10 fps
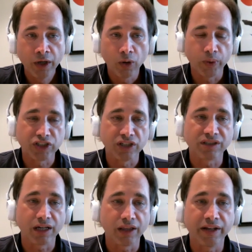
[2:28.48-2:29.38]
which is
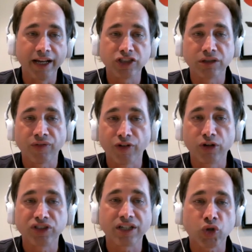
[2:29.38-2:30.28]
uh, the nation's
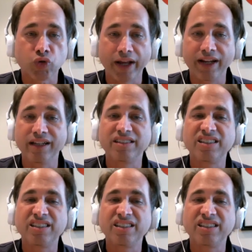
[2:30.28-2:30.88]
first accredited